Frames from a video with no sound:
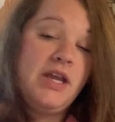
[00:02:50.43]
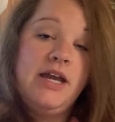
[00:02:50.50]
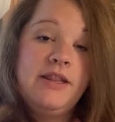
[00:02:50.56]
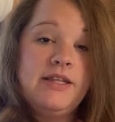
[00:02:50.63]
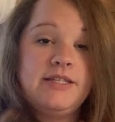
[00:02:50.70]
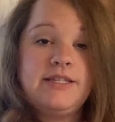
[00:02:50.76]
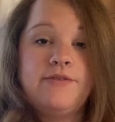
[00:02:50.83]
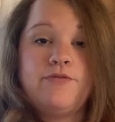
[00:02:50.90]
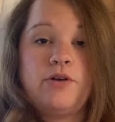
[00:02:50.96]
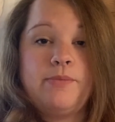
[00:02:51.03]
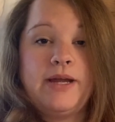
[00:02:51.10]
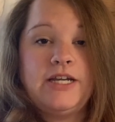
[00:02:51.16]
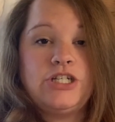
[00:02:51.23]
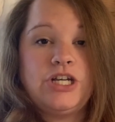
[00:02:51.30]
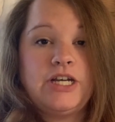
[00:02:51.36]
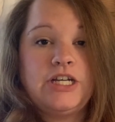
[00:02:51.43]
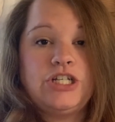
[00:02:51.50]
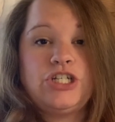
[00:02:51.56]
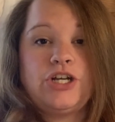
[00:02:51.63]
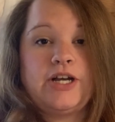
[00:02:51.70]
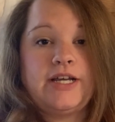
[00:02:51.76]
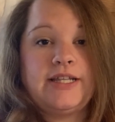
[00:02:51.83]
this information and
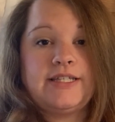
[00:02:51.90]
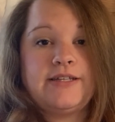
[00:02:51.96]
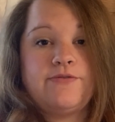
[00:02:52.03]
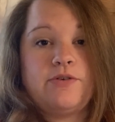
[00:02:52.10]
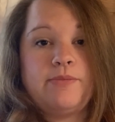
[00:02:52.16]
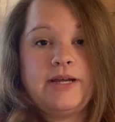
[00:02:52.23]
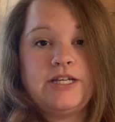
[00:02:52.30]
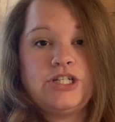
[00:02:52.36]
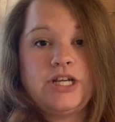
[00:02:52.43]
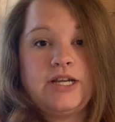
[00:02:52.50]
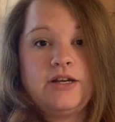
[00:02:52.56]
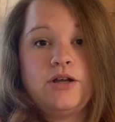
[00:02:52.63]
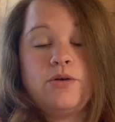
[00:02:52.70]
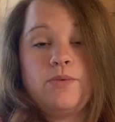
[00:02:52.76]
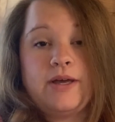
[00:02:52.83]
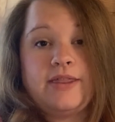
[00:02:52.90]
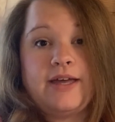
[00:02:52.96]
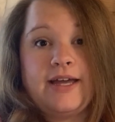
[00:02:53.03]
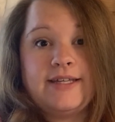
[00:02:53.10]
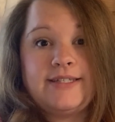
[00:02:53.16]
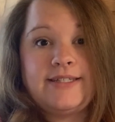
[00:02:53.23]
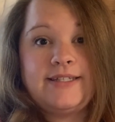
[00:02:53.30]
sharing this information with
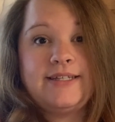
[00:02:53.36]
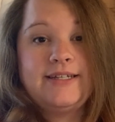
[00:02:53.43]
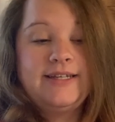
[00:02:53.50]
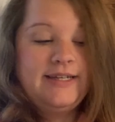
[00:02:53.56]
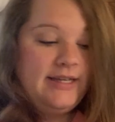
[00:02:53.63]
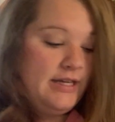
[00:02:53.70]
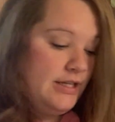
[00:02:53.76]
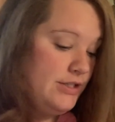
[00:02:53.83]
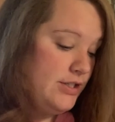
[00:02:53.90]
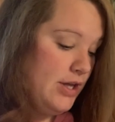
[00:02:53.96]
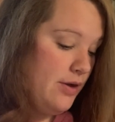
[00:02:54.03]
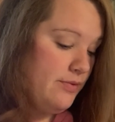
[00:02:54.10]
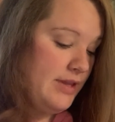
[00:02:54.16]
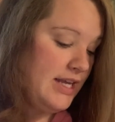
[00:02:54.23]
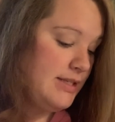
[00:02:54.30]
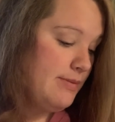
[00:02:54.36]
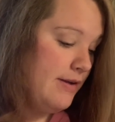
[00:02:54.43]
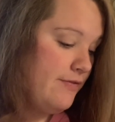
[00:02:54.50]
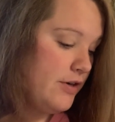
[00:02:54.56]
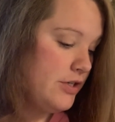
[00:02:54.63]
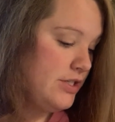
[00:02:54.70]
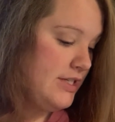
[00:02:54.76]
us. So that's my
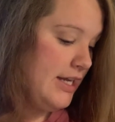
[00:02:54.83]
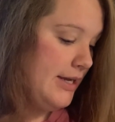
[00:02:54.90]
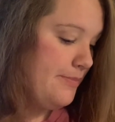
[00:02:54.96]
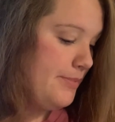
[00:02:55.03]
first tip.